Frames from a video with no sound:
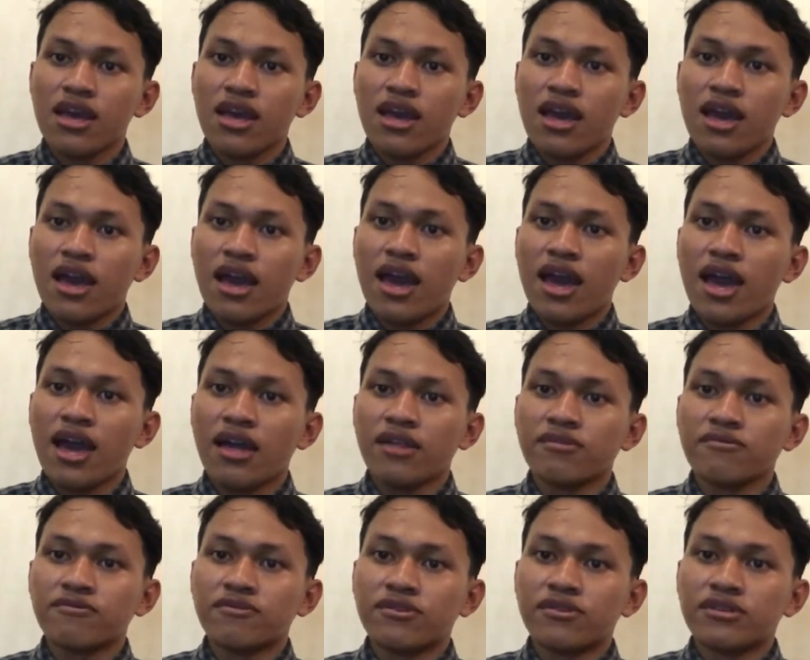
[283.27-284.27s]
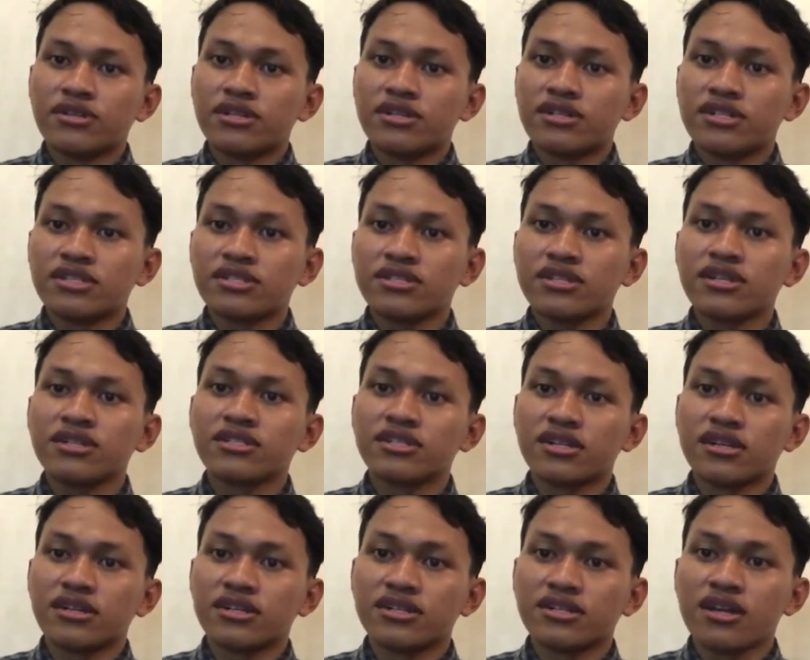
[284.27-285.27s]
And for the
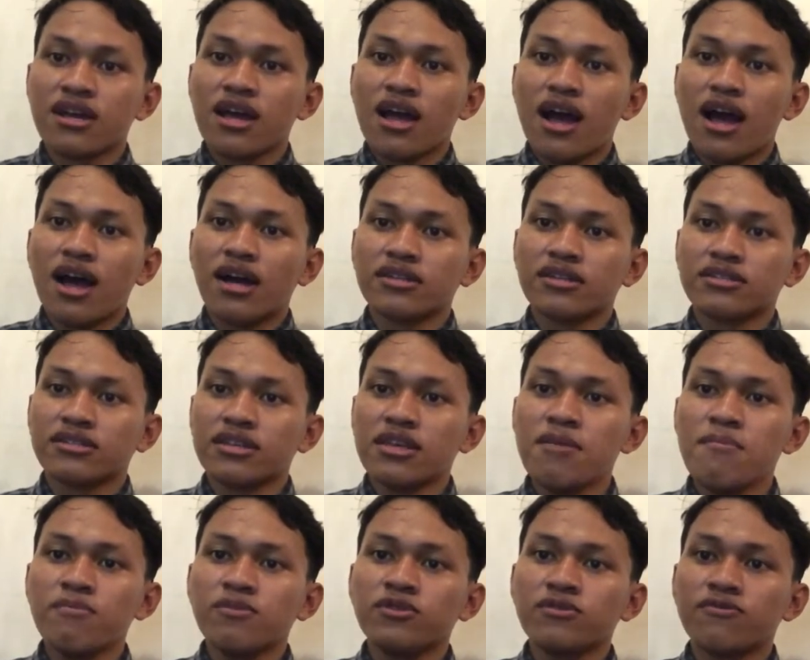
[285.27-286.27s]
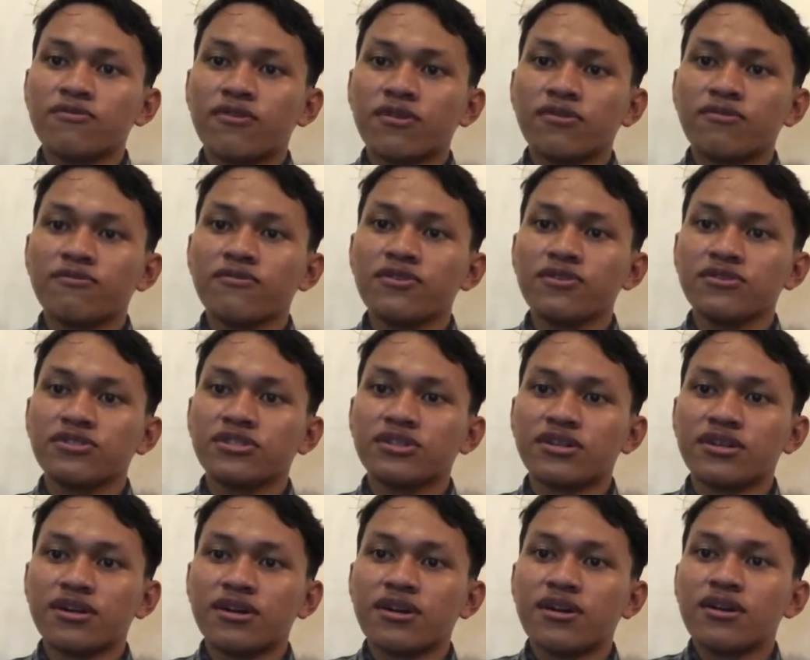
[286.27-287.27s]
researchers, as input for
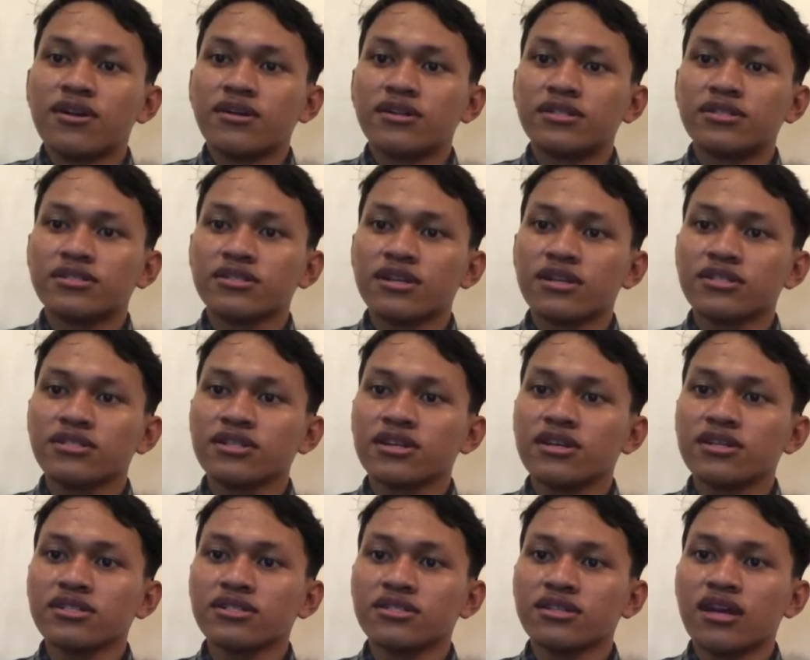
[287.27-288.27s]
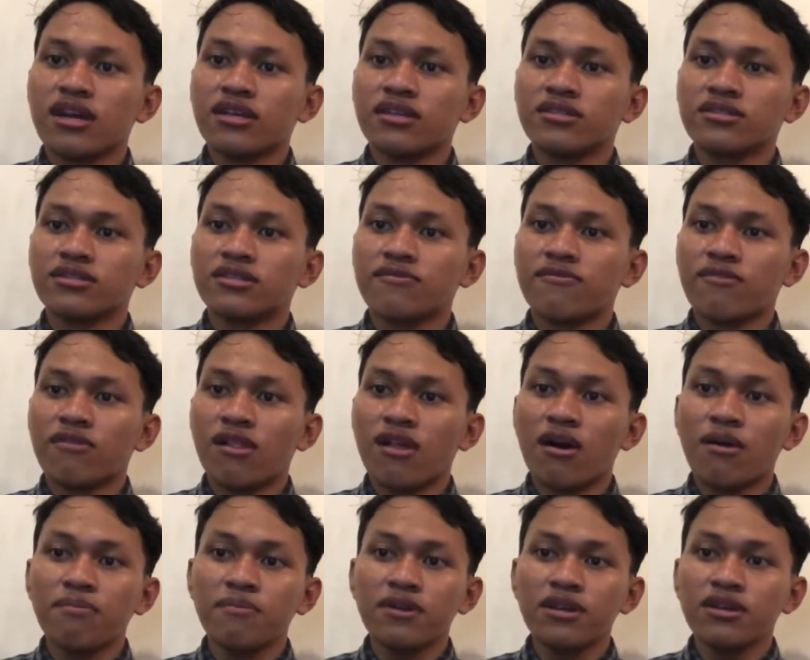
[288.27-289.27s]
future researchers is
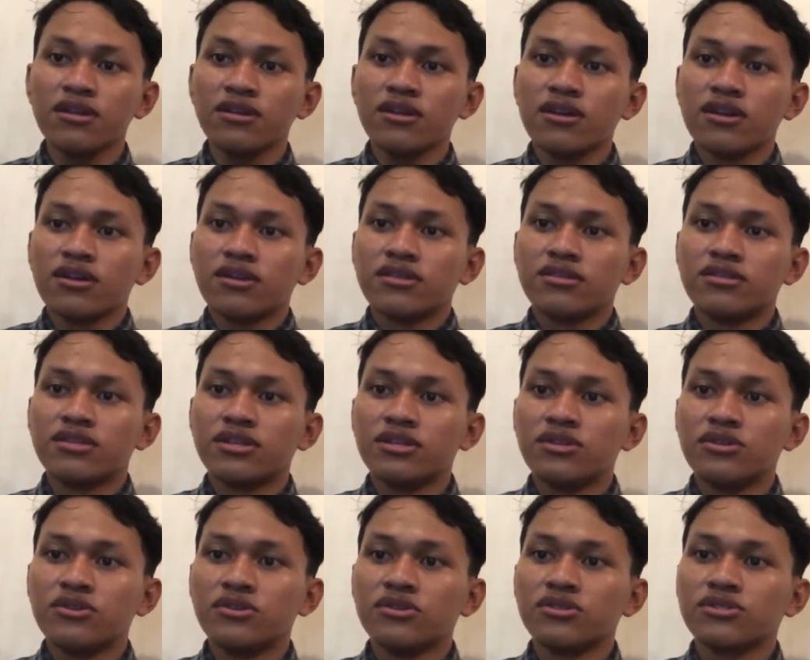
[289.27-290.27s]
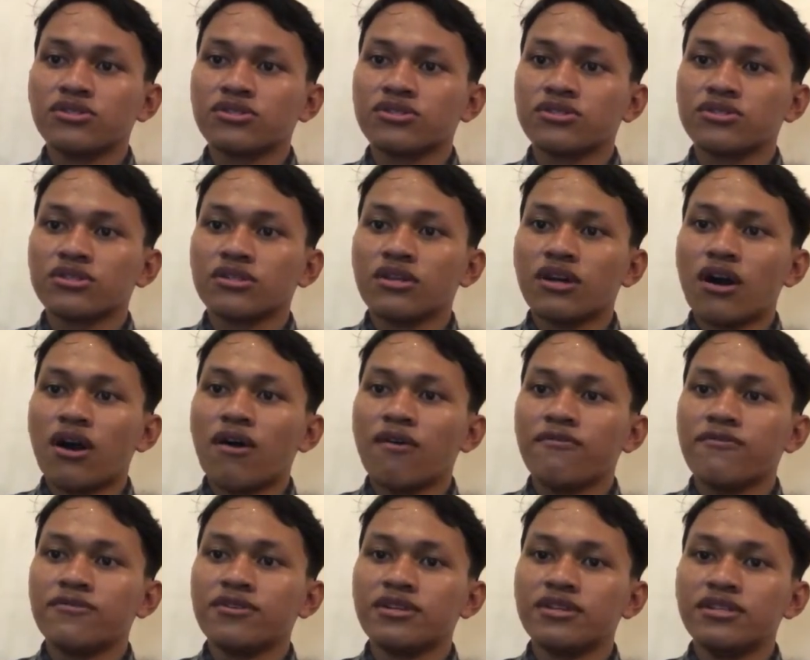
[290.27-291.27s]
developing the use
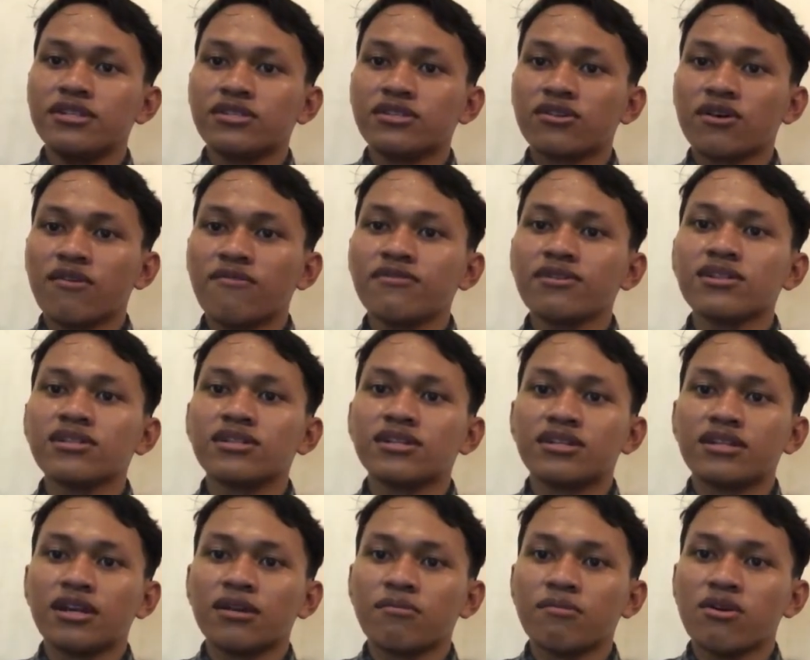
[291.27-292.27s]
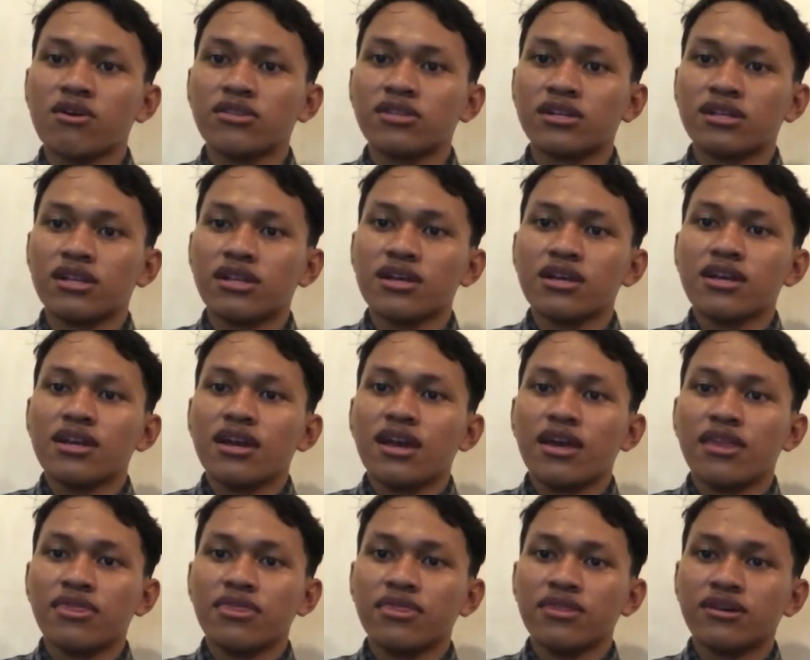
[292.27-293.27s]
of the discovery learning model
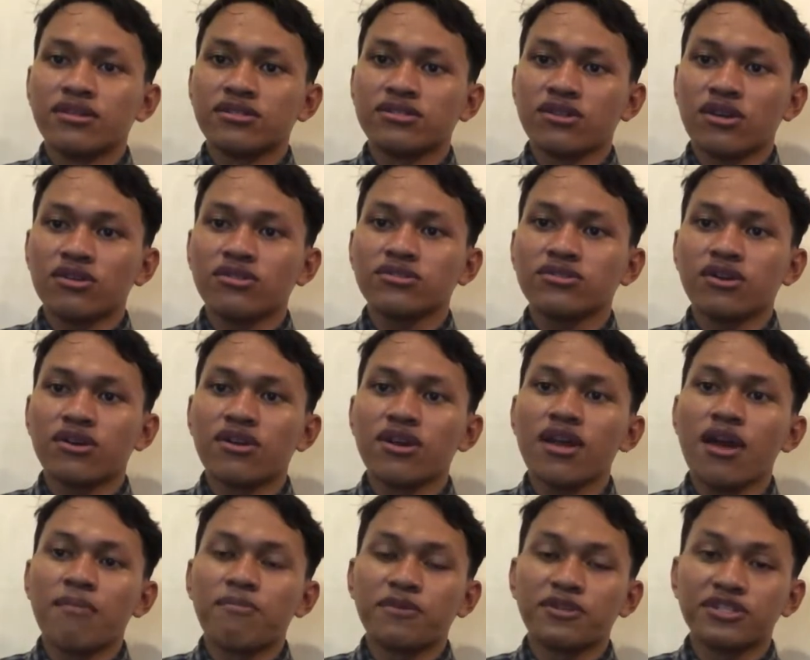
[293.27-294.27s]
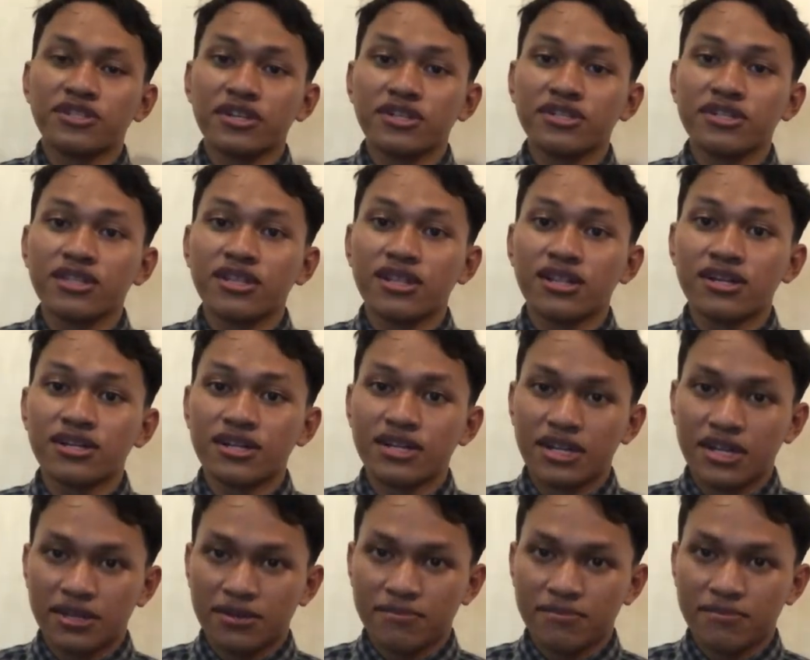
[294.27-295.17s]
in the short story appreciation learning.